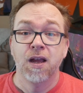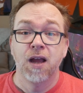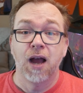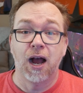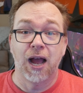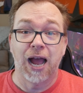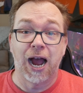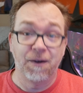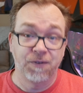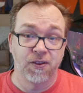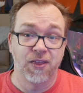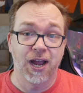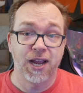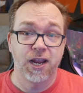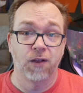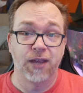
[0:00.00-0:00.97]
Uh, after
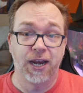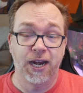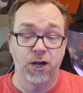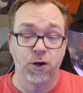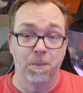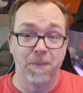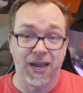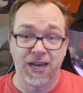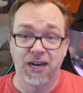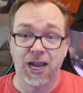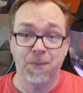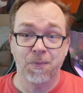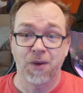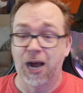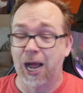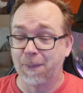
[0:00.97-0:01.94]
that, you'll need a domain
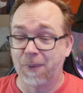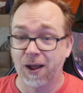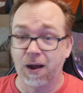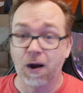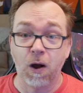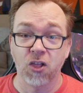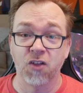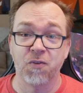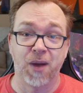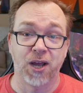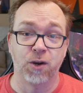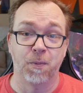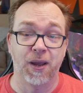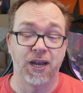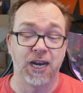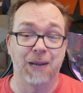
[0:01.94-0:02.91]
name. I buy all of my
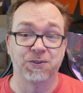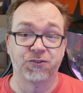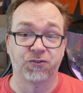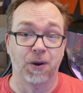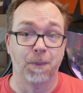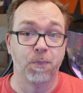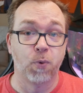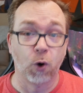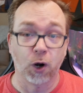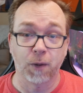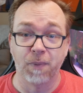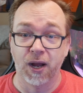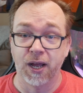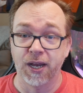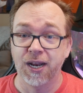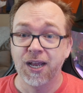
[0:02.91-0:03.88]
domain names from
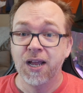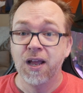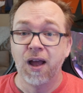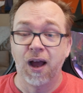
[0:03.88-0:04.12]
Porkbun.